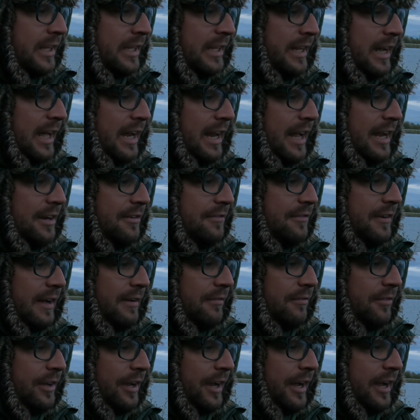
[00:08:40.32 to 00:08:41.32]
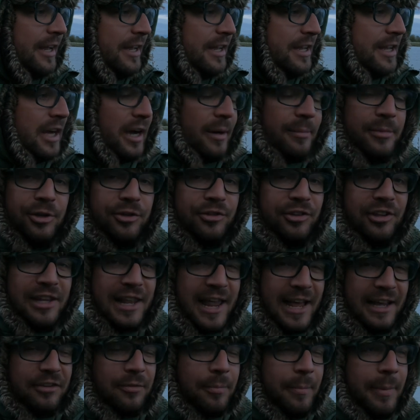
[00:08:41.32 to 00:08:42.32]
yeah, I like the fact that I'm using
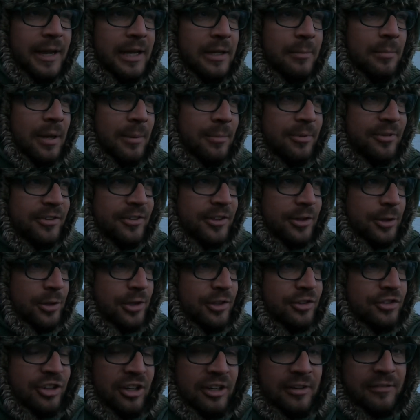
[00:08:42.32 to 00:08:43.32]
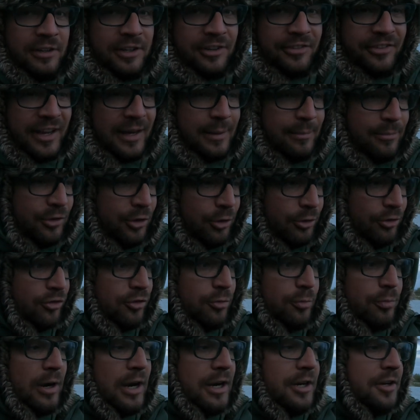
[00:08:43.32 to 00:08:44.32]
less bait, but I'm still achieving the same sort of
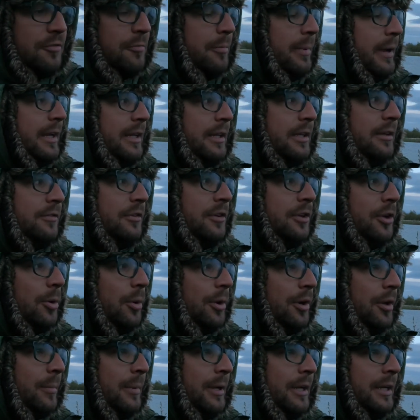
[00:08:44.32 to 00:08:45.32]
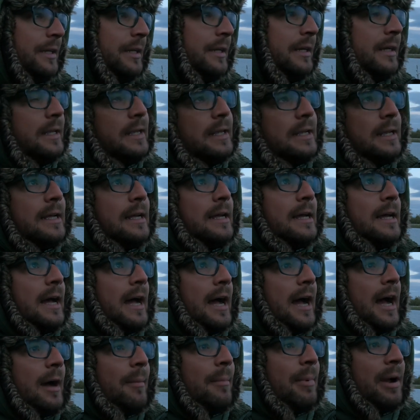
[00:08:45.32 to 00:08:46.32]
spread of bait, if you know what I mean.
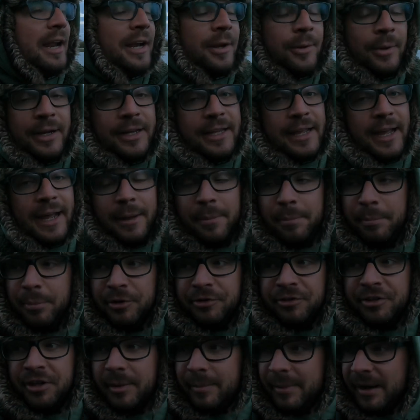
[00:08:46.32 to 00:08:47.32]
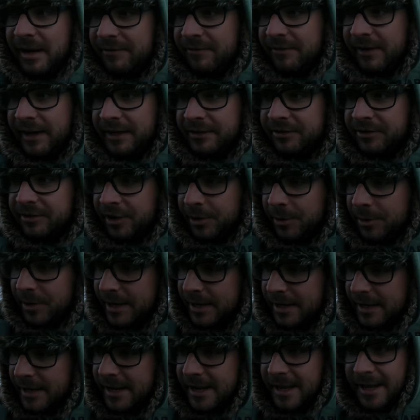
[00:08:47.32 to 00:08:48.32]
But anyway, yeah, buzzing about that. So
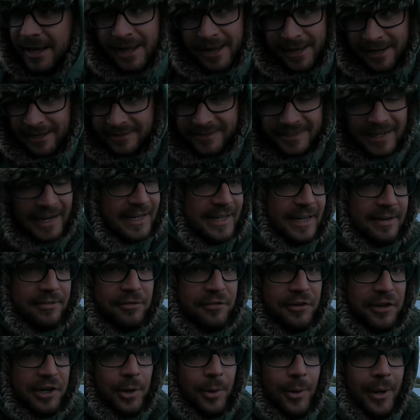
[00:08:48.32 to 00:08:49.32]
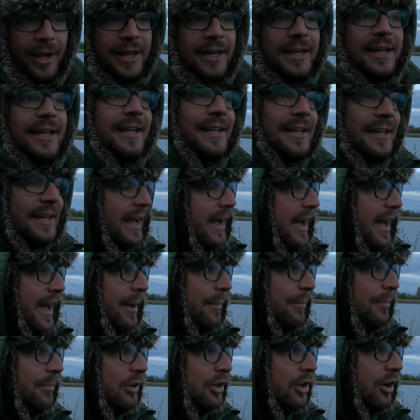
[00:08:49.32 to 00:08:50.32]
tidy everything away.
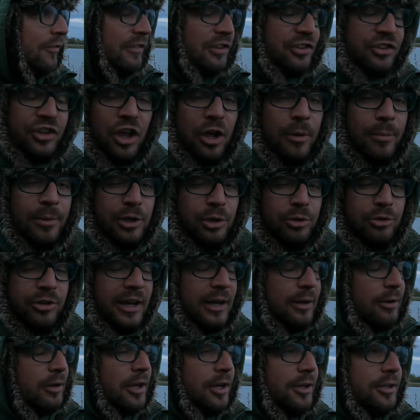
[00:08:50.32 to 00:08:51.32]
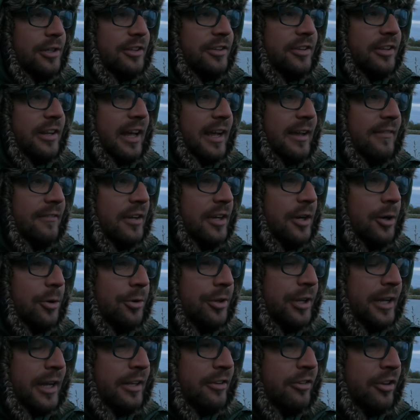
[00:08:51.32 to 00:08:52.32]
Got the Terminal downloaded tonight, the
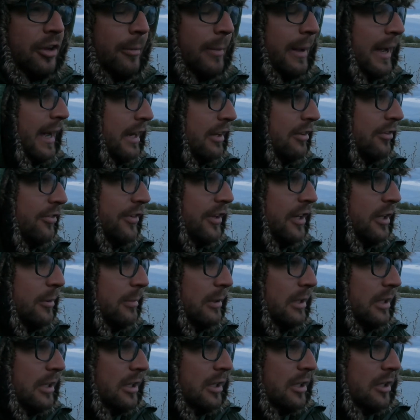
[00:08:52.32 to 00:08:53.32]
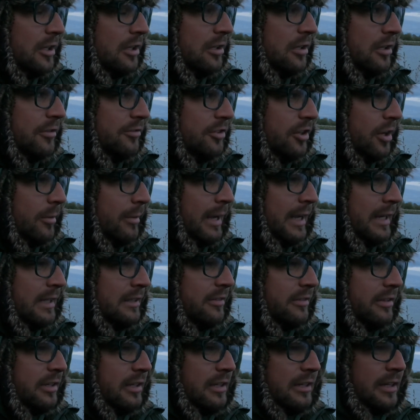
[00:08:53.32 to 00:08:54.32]
old Tom Hanks film. Love Tom
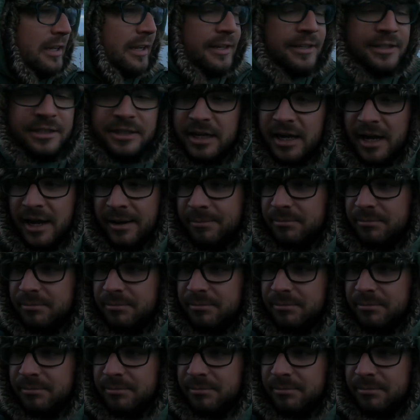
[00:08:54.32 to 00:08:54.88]
Hanks. And